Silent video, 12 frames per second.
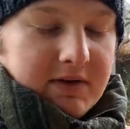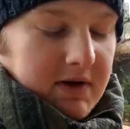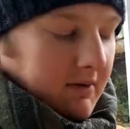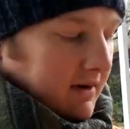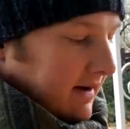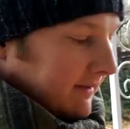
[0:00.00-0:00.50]

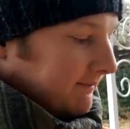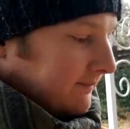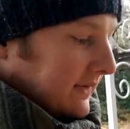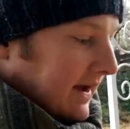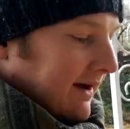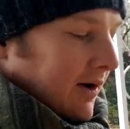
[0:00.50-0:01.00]
So I
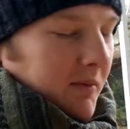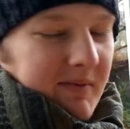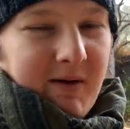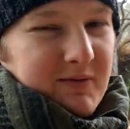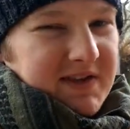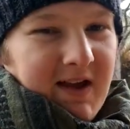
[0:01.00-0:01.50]
hope
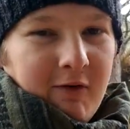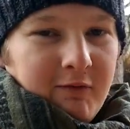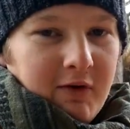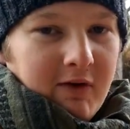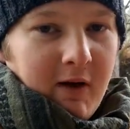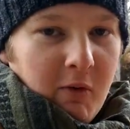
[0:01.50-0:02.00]
that was
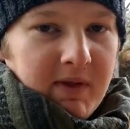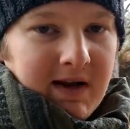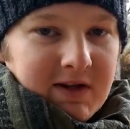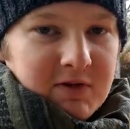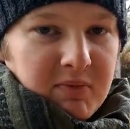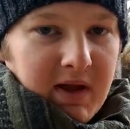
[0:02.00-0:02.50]
helpful. I hope
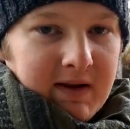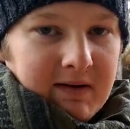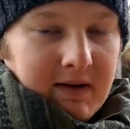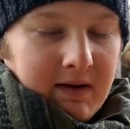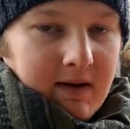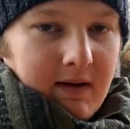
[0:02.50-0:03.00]
that
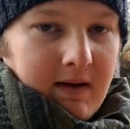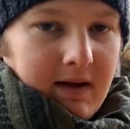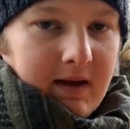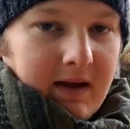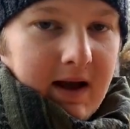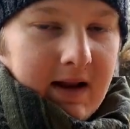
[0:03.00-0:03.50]
explained
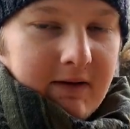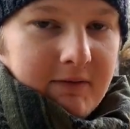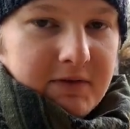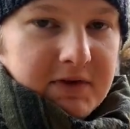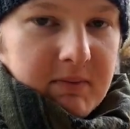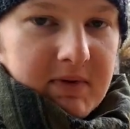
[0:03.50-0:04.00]
kind of
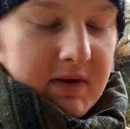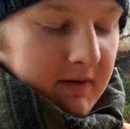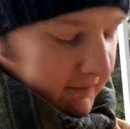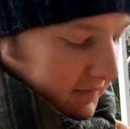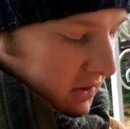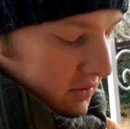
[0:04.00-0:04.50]
some of the
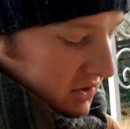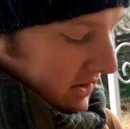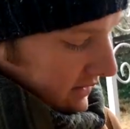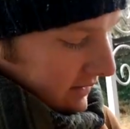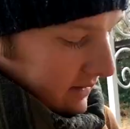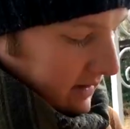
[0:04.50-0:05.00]

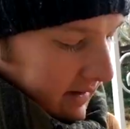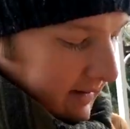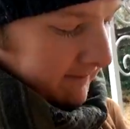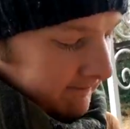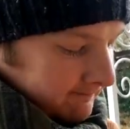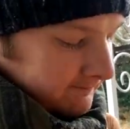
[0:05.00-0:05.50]
confusion
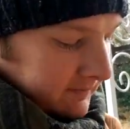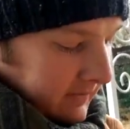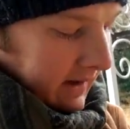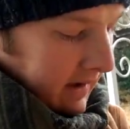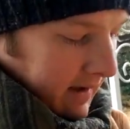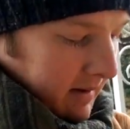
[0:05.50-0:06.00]

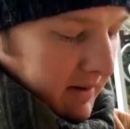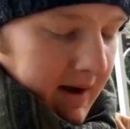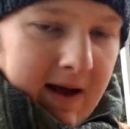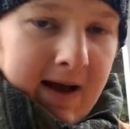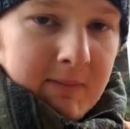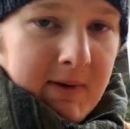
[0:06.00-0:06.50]

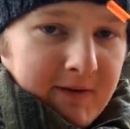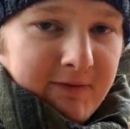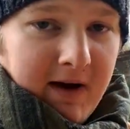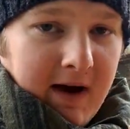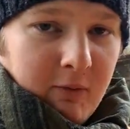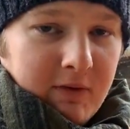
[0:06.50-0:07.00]
about how to make
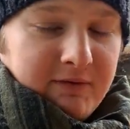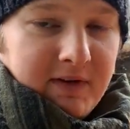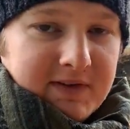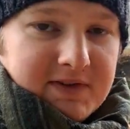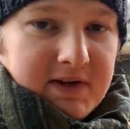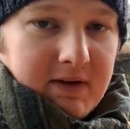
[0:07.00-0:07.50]
fire with
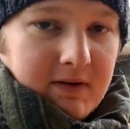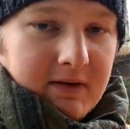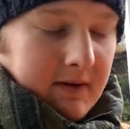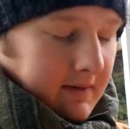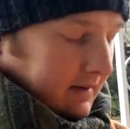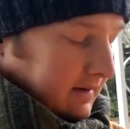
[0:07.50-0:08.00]
flint and steel.